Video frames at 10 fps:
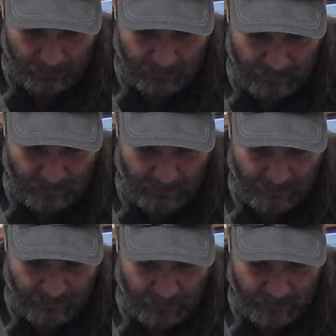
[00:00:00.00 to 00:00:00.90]
D.
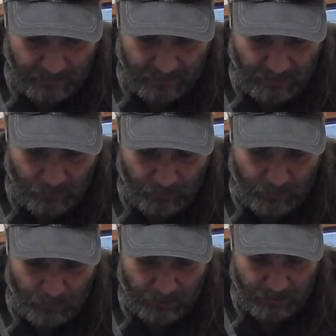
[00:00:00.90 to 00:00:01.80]
Lessard 16, what
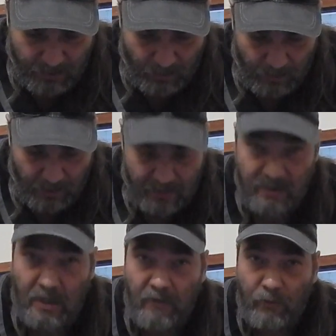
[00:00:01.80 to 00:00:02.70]
project is going to be next in
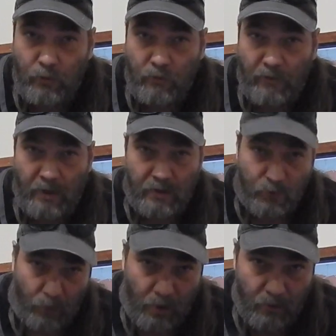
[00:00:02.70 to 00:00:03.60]
line for Blue Falcons?
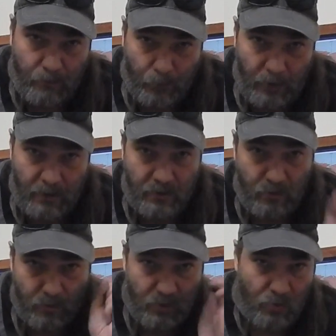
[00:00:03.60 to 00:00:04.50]
Well, we're actually
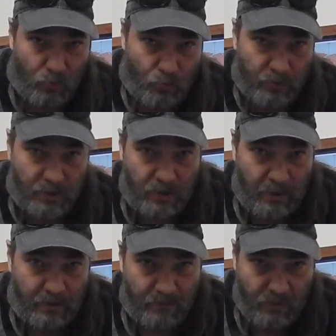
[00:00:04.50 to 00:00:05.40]
doing 2 with
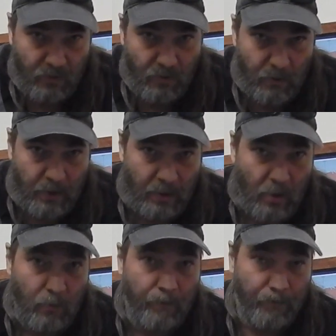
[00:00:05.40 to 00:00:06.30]
Collective Studio right
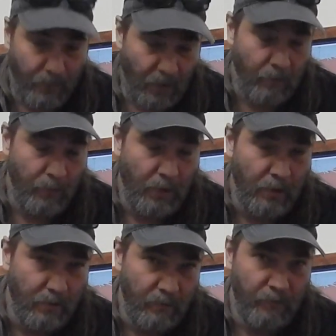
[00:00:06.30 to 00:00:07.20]
now, but
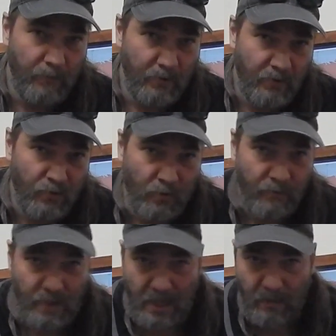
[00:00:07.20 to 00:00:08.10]
sort
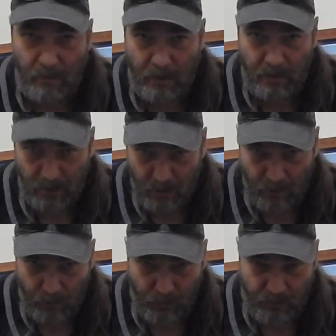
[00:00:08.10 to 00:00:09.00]
of Dan, my
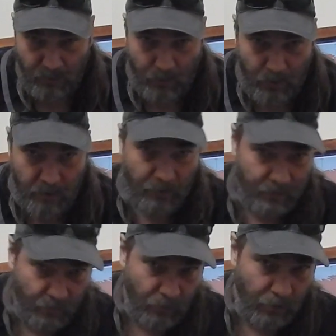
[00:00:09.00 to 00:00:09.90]
producing partner, is
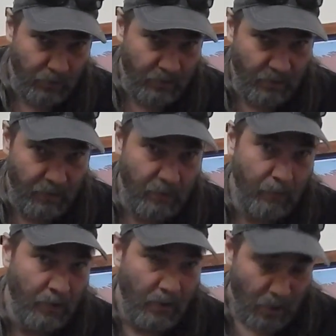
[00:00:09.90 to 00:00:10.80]
doing something,
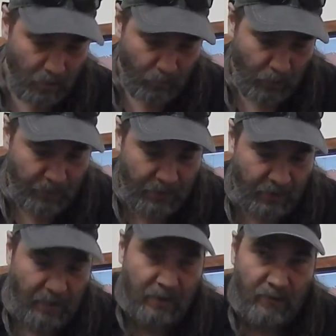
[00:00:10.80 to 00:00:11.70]
but probably
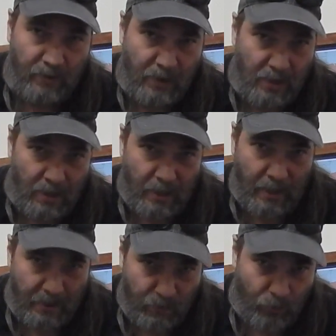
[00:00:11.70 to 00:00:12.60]
collectively
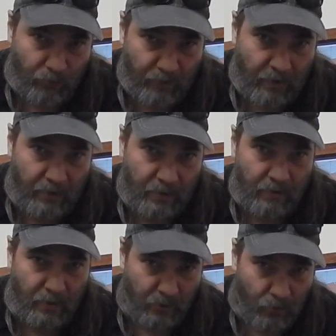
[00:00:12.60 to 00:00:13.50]
as Blue Falcon
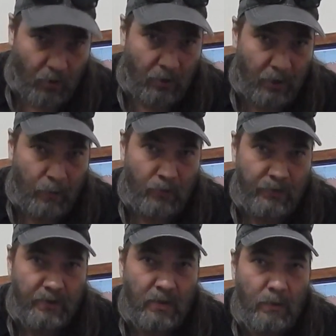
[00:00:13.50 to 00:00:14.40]
under our label
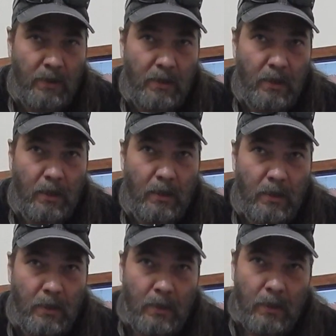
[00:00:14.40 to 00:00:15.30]
is going to be a
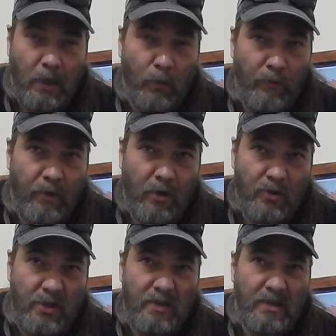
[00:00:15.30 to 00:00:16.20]
movie called
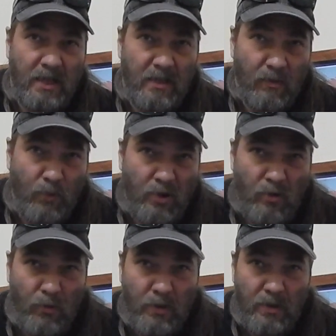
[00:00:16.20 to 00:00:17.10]
Jesus Take the Wheel
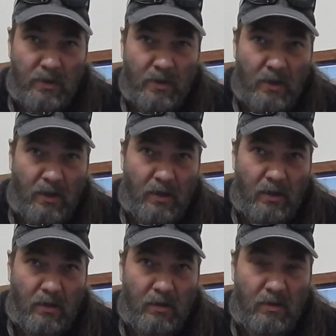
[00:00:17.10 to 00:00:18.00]
with, no,
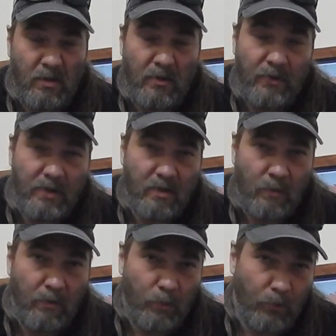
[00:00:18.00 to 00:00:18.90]
I don't think it's going to
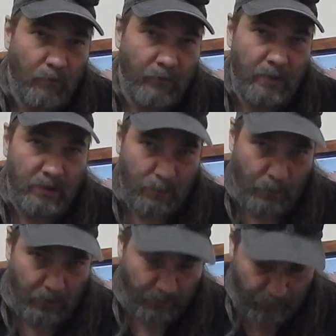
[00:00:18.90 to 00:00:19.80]
be with Pure Flix,
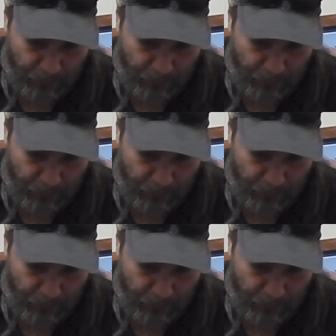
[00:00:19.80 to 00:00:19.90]
but